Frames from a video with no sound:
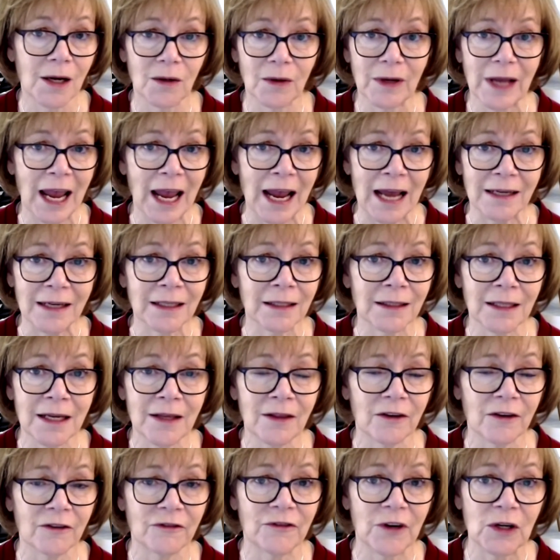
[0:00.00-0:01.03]
candidly,
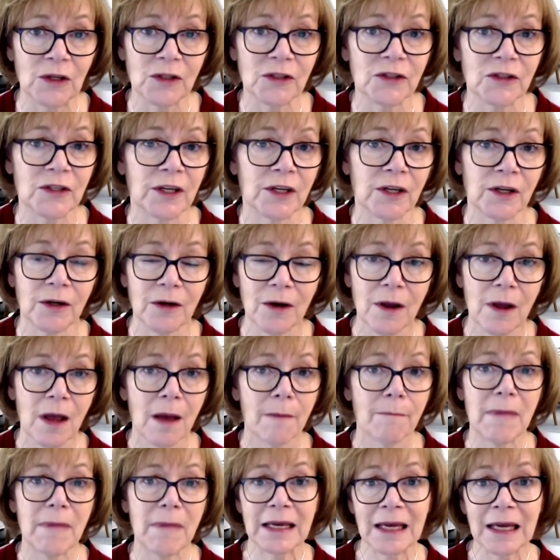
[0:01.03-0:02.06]
the folks that are
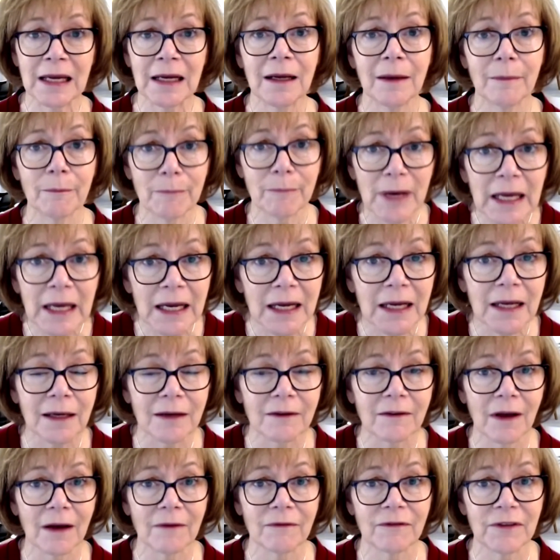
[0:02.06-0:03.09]
making big
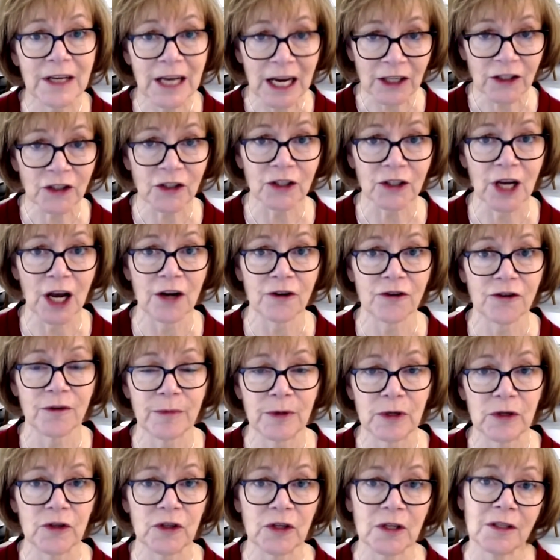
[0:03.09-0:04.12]
financial
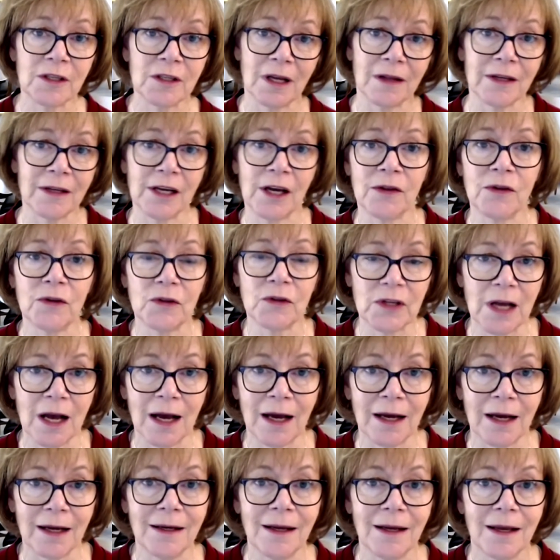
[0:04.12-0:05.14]
contributions on the other
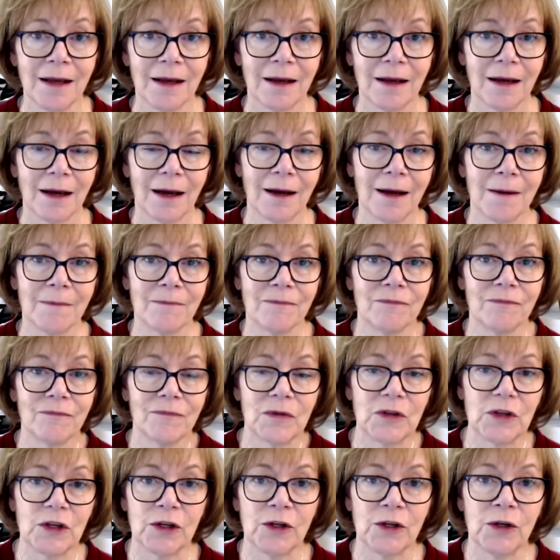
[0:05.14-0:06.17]
side
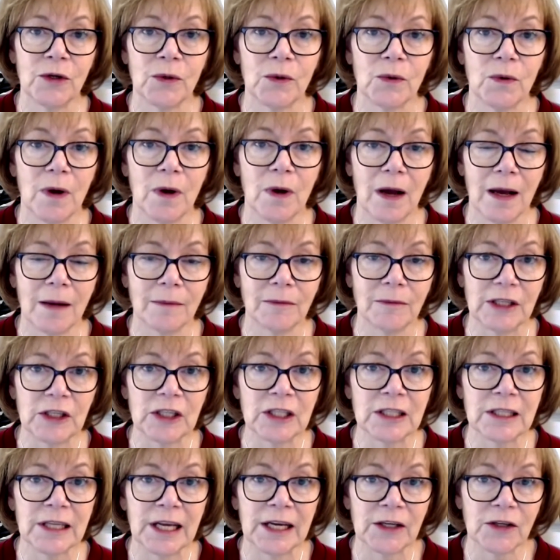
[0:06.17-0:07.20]
to
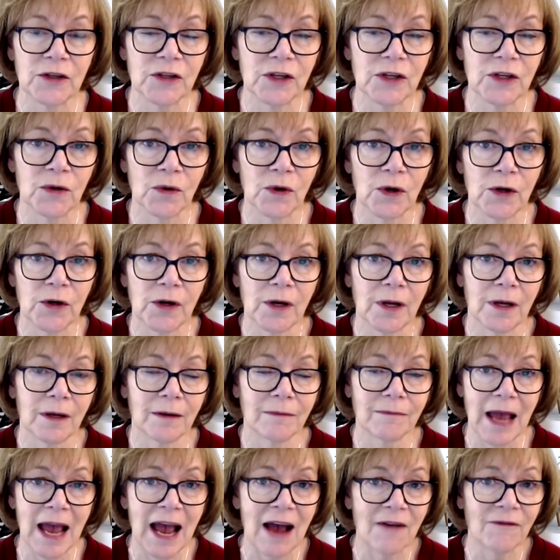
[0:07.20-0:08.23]
legislators in order
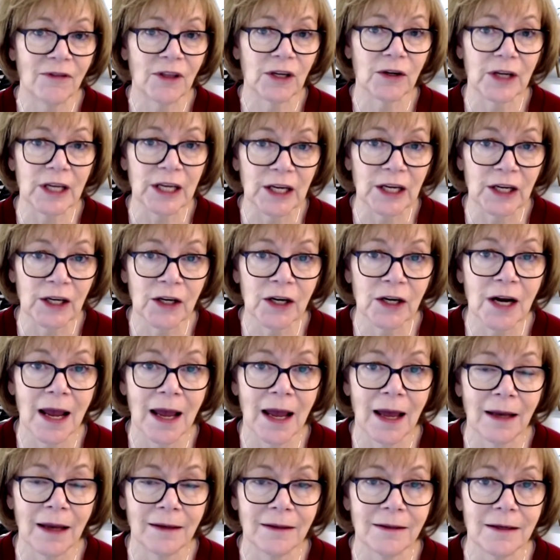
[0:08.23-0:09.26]
to have their ear
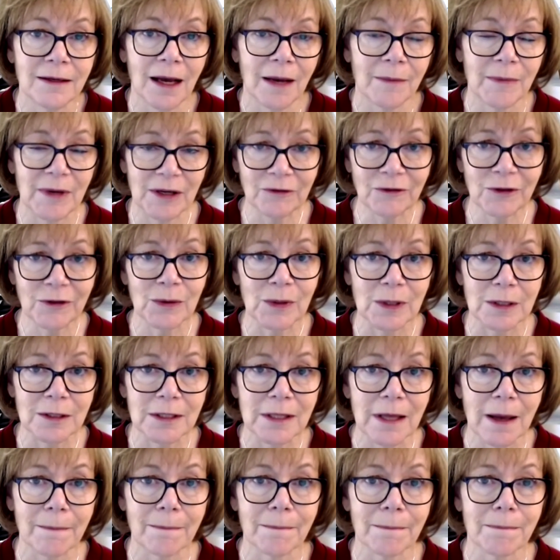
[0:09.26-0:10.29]
and influence
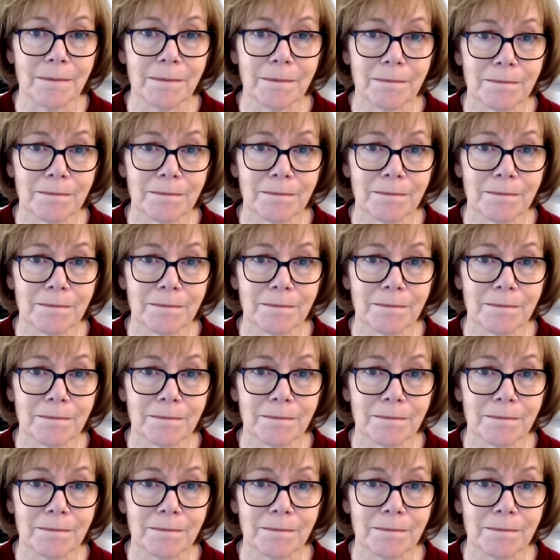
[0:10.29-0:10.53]
them.